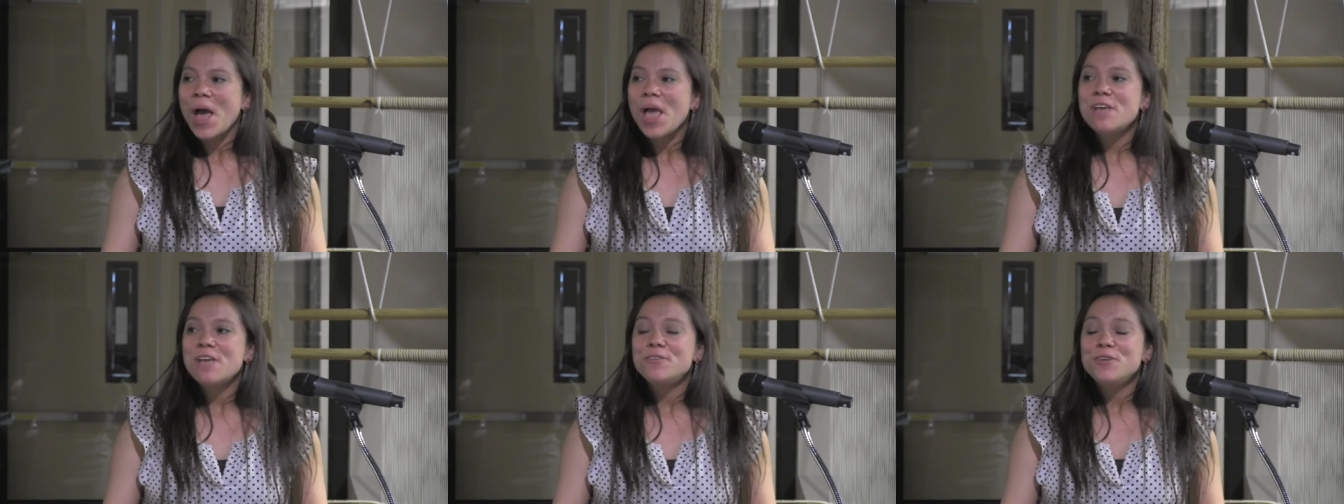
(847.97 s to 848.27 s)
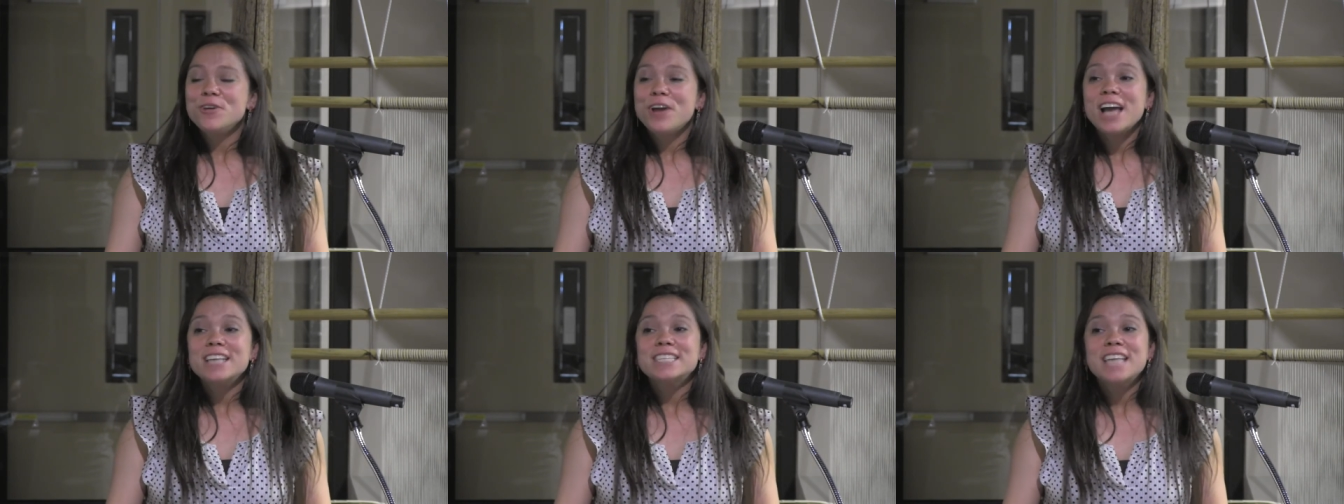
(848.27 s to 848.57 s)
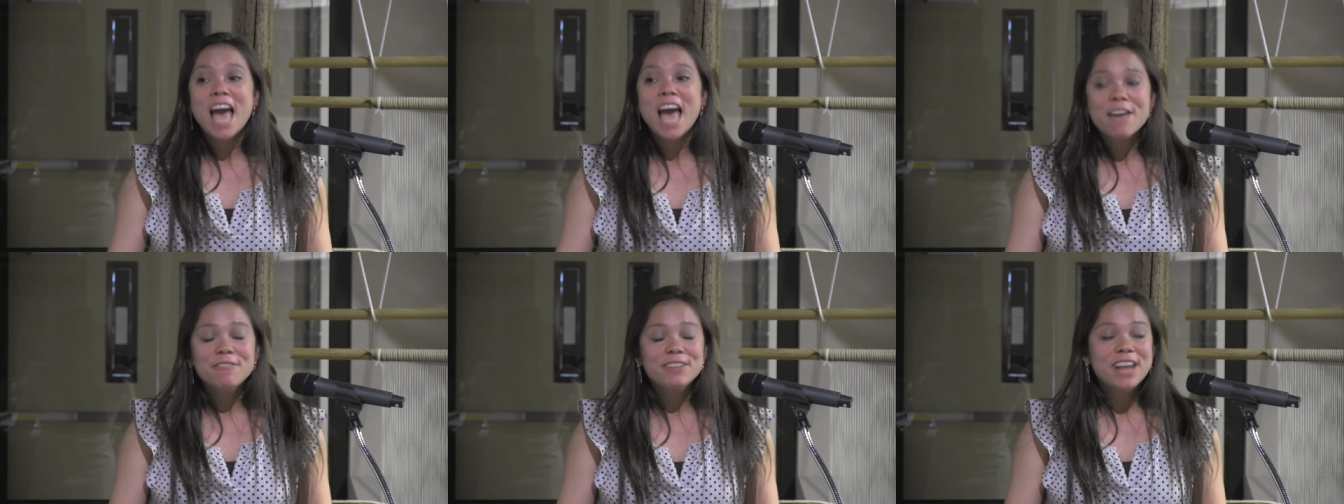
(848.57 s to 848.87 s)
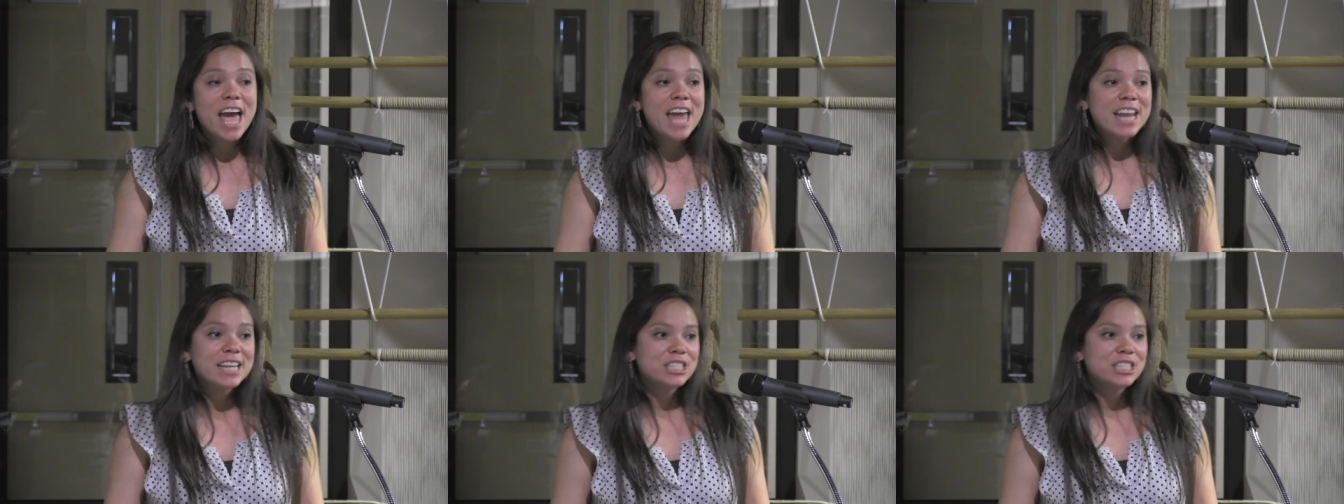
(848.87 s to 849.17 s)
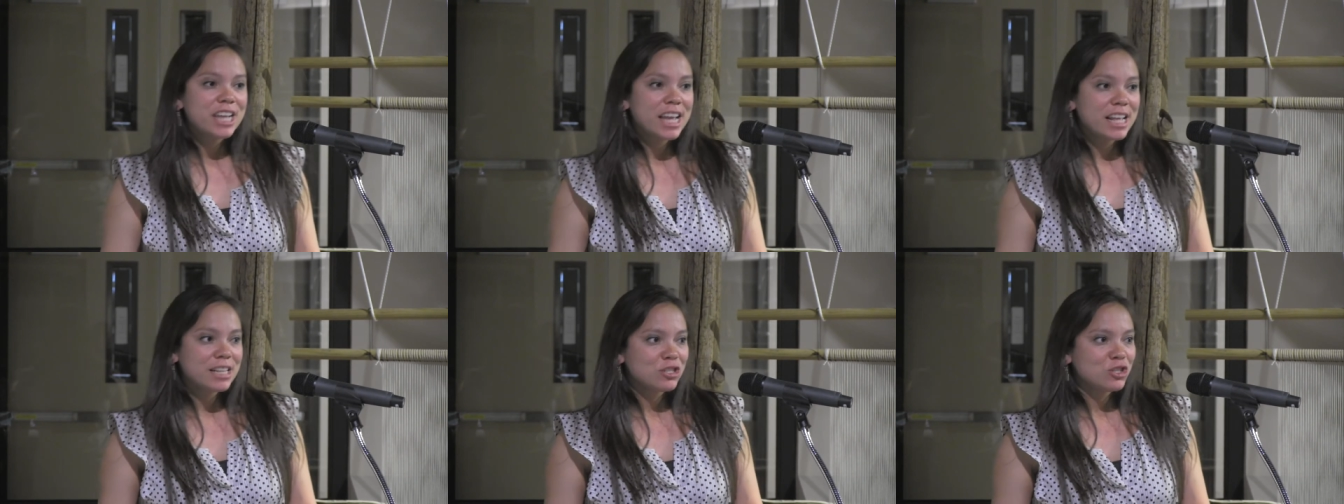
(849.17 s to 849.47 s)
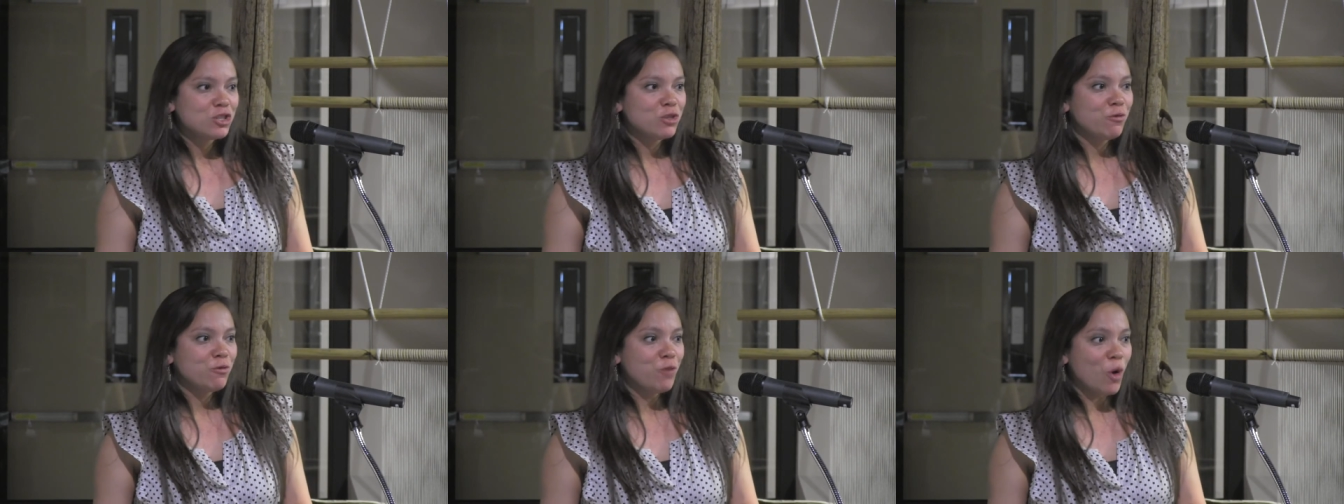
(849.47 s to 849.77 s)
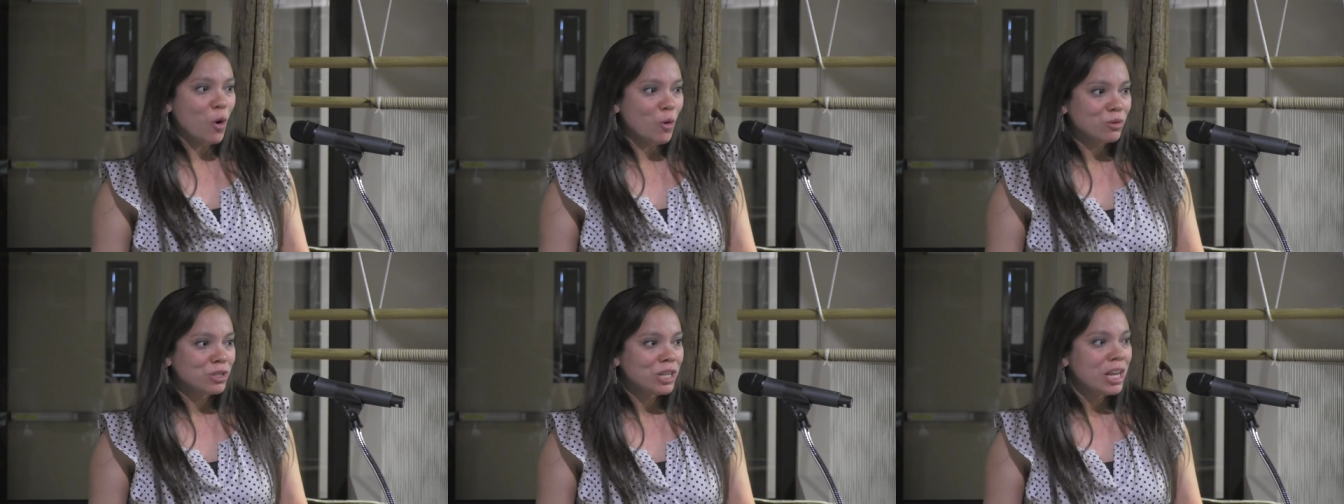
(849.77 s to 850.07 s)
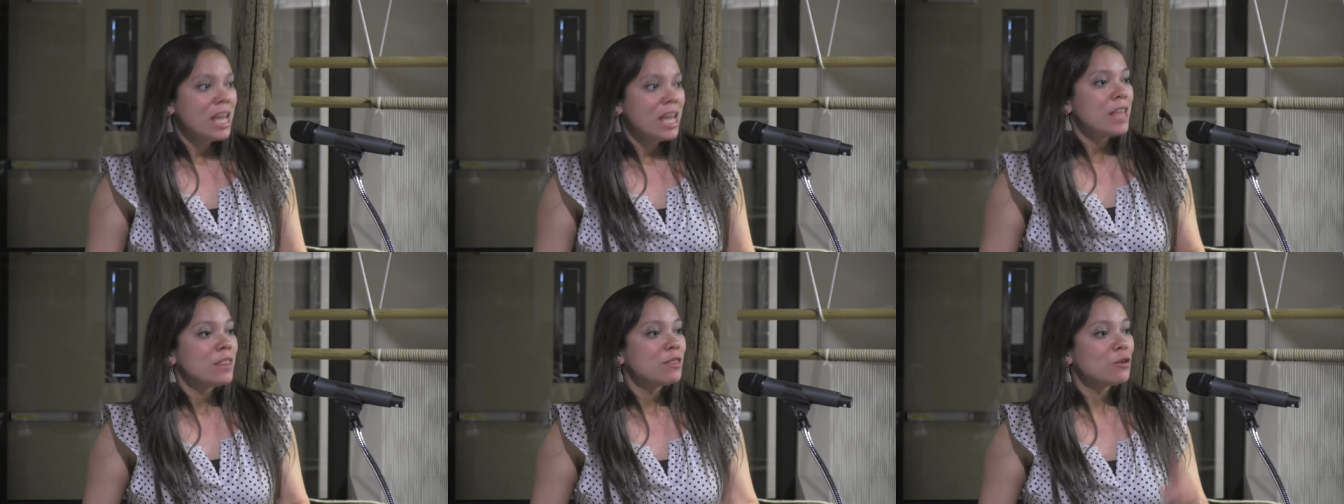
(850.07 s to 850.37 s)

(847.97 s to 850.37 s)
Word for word: If you guys haven't had a chance to vote,